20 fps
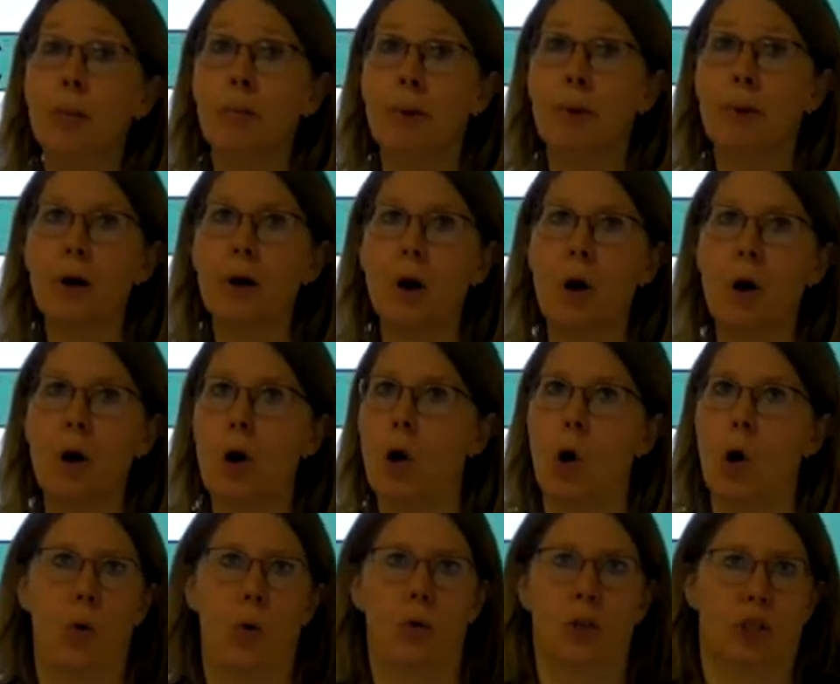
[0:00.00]
number
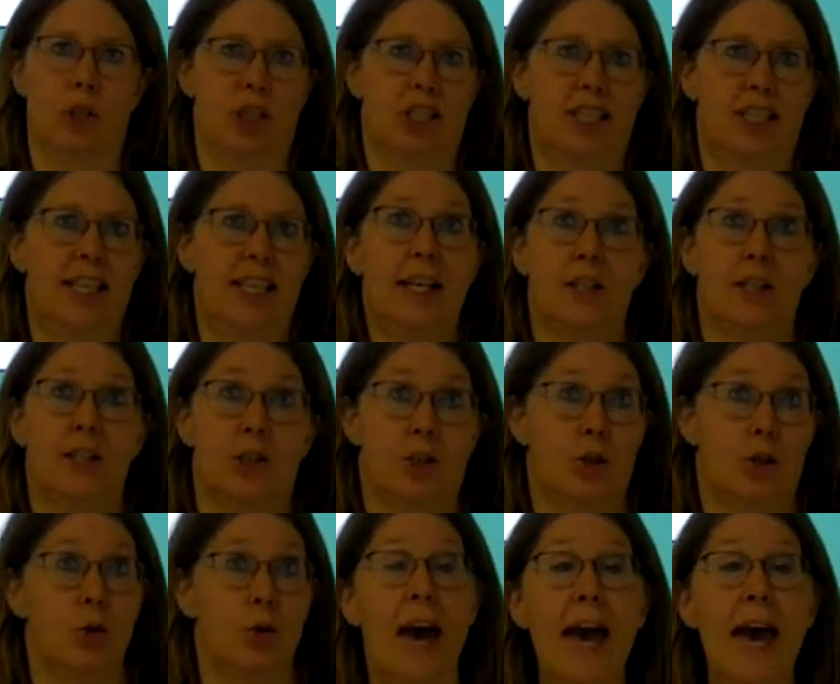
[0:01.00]
was 6
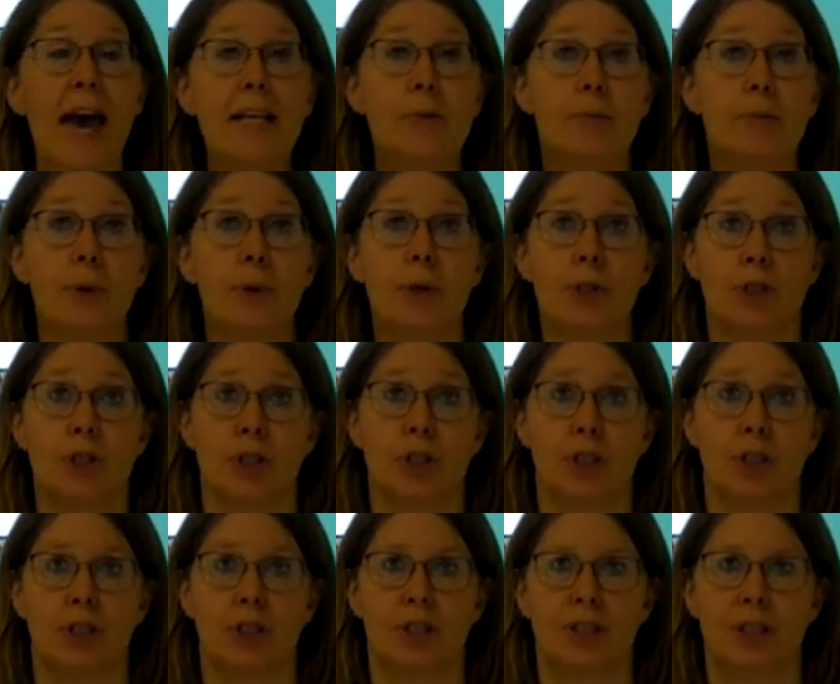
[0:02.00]
to 8
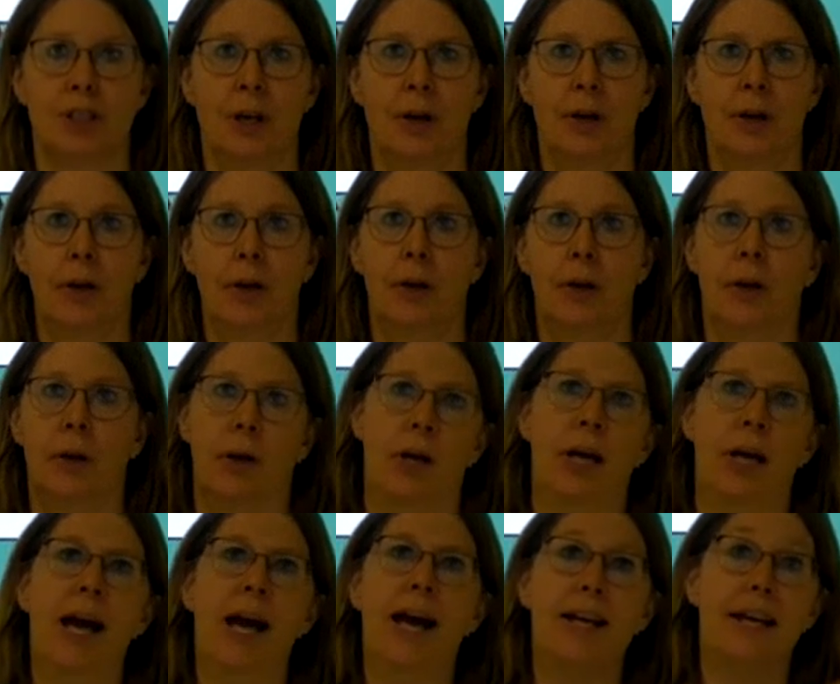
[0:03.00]
person.
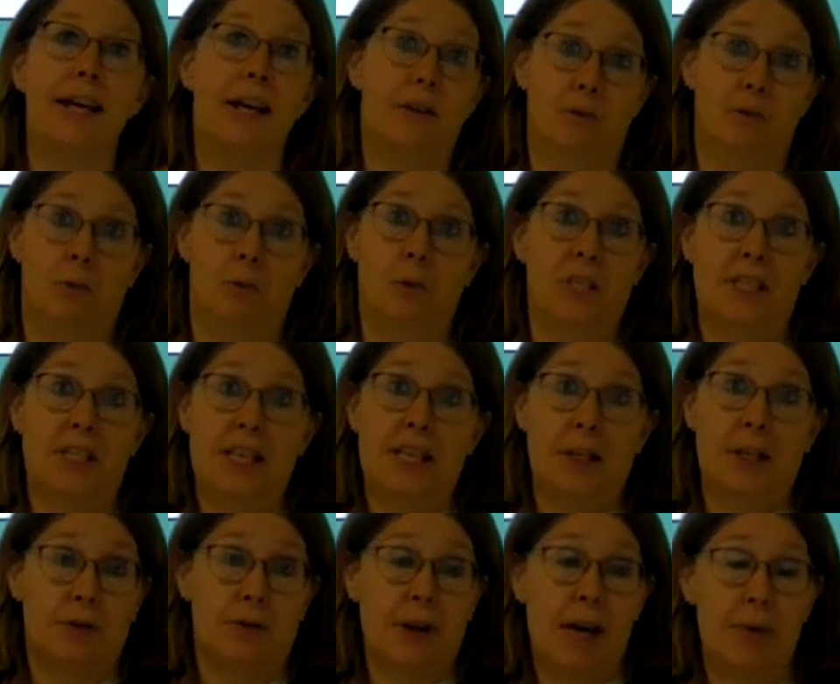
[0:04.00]
And then with
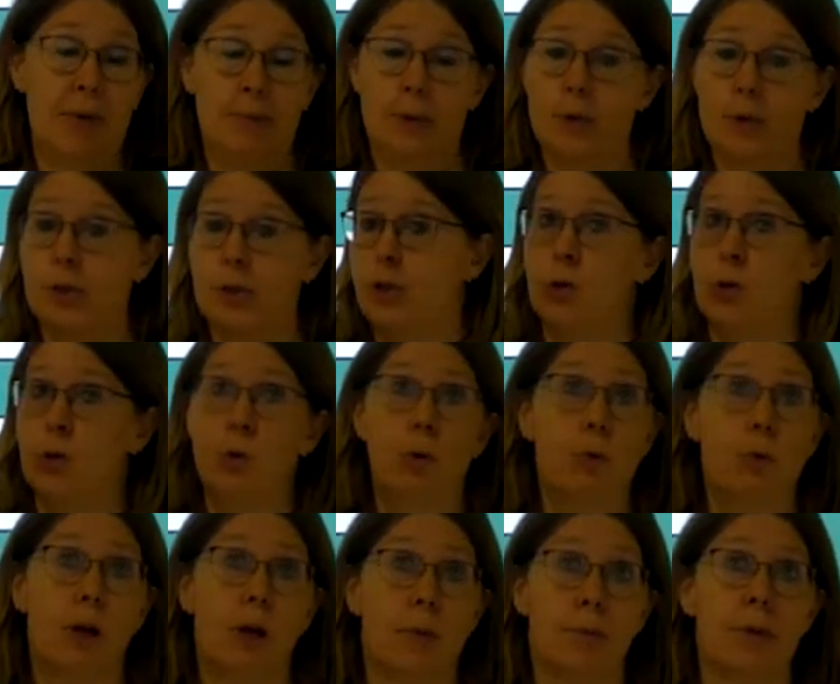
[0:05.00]
6 or 8 person doing
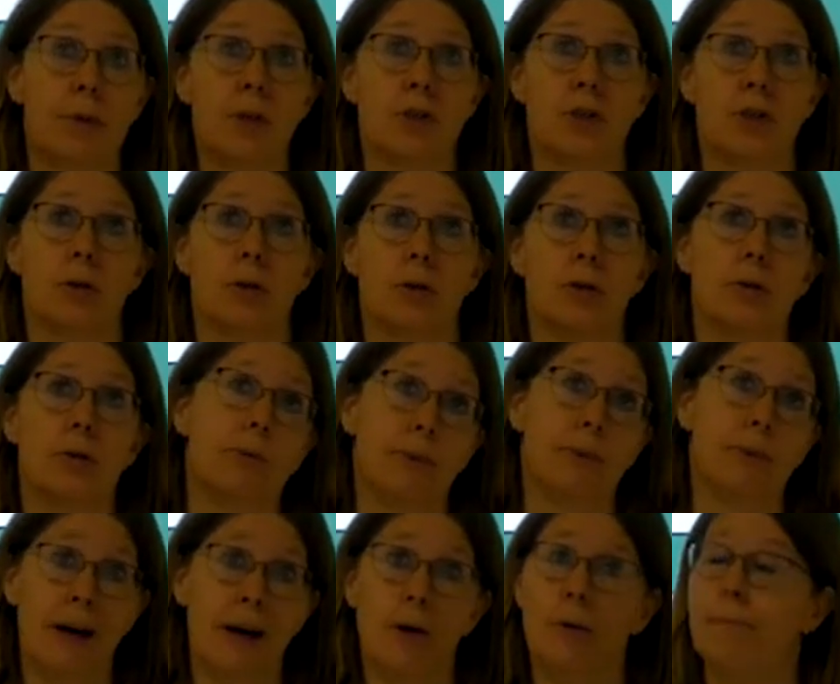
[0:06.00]
one puzzle,
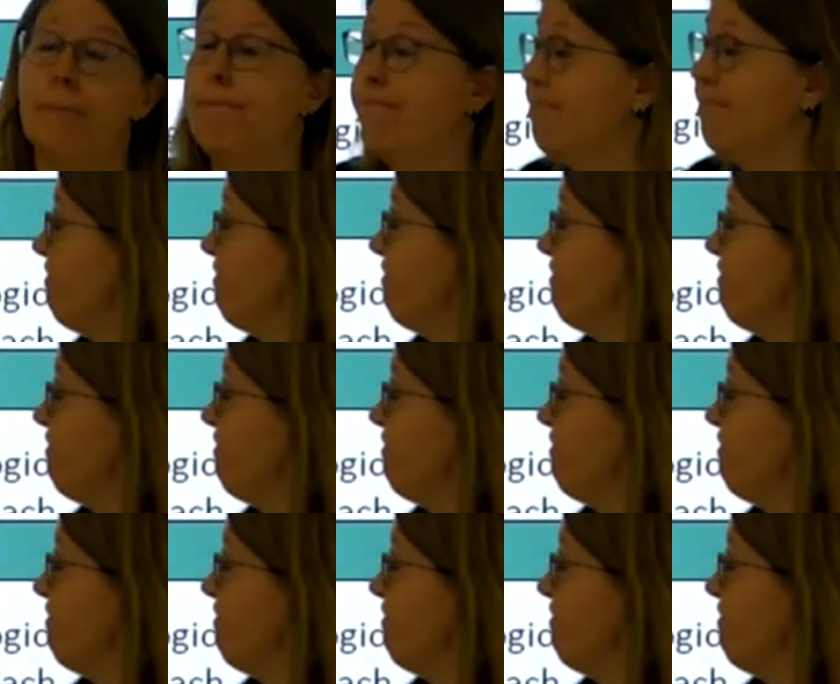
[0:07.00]
well,